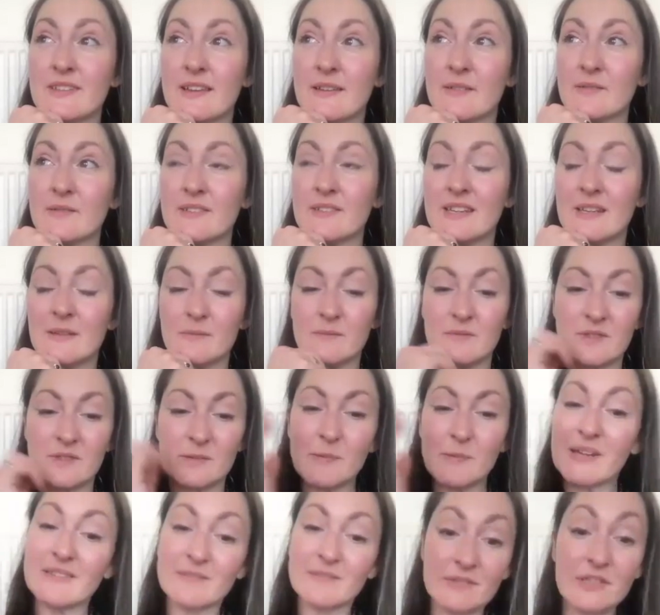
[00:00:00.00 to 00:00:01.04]

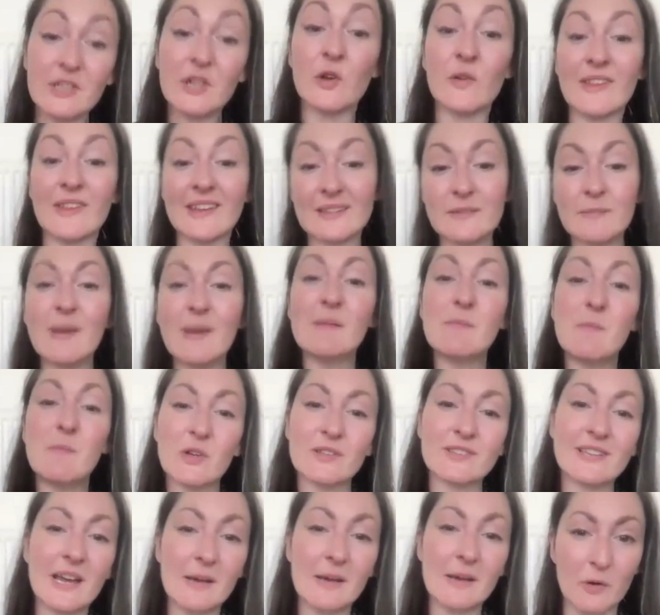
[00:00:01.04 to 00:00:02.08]
they spend
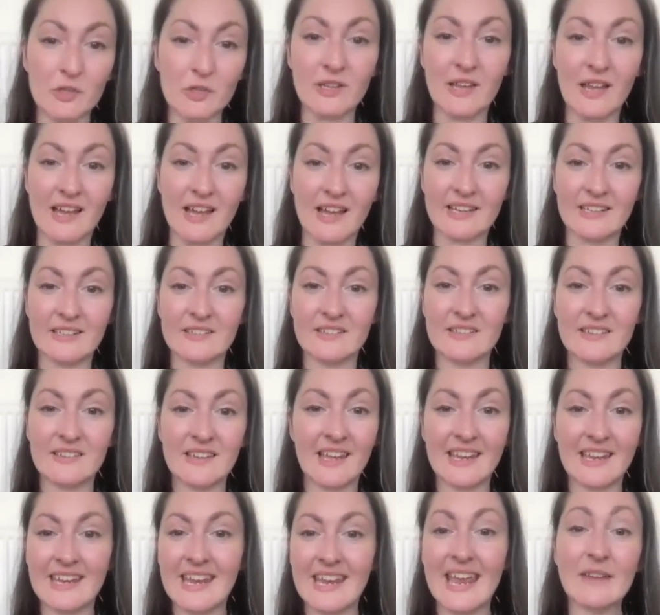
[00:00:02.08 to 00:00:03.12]
more time online.
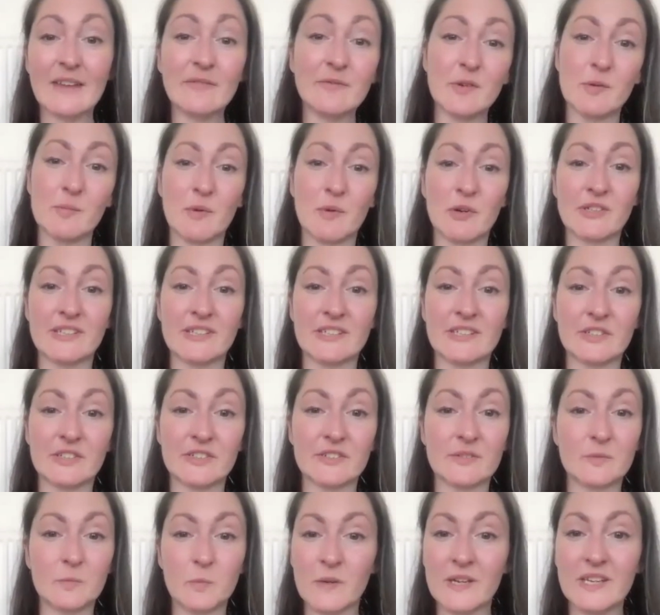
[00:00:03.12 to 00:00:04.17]
Like everybody
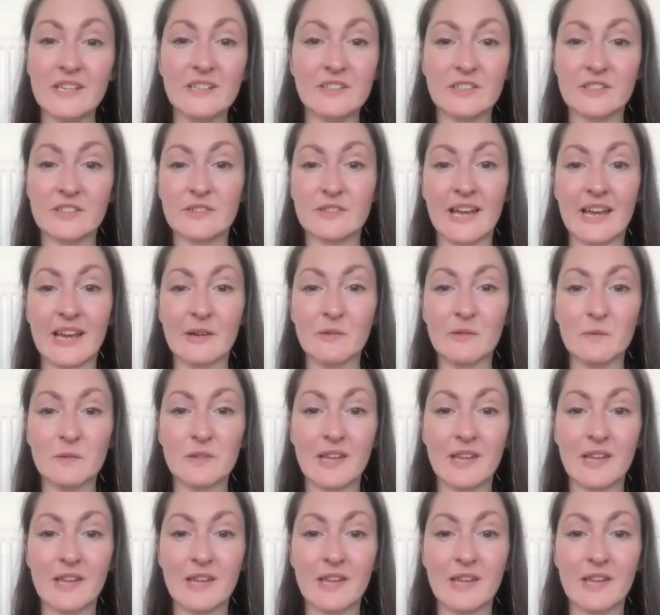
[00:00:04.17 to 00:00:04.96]
does. We do now.